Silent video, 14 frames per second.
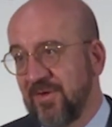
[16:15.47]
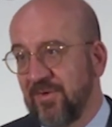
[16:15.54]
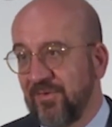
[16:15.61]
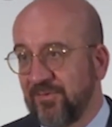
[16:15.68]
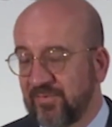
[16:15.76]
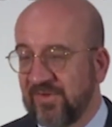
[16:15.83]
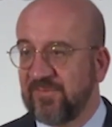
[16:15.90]

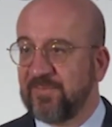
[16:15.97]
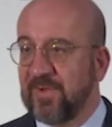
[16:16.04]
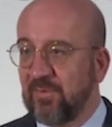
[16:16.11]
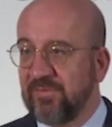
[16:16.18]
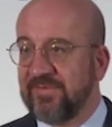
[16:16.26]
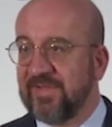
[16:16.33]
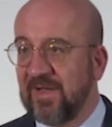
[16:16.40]
a
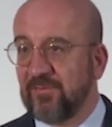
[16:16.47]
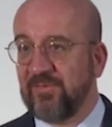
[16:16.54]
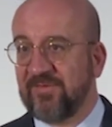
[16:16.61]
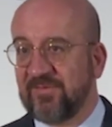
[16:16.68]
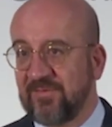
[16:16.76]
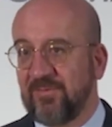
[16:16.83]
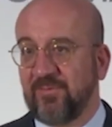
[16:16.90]
transparent dialogue
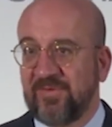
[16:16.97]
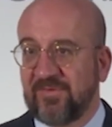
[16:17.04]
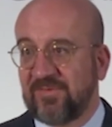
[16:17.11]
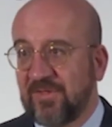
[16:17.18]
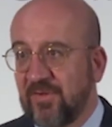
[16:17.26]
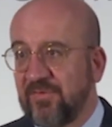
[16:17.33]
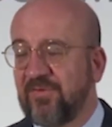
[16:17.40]
with, with,
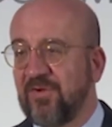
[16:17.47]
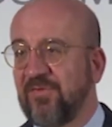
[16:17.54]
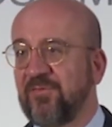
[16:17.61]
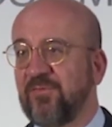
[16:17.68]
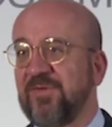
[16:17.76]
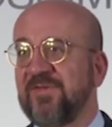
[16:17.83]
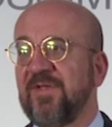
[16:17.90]
third
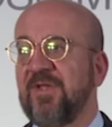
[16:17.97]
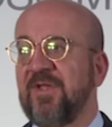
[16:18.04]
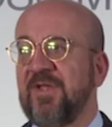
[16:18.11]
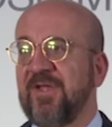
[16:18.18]
countries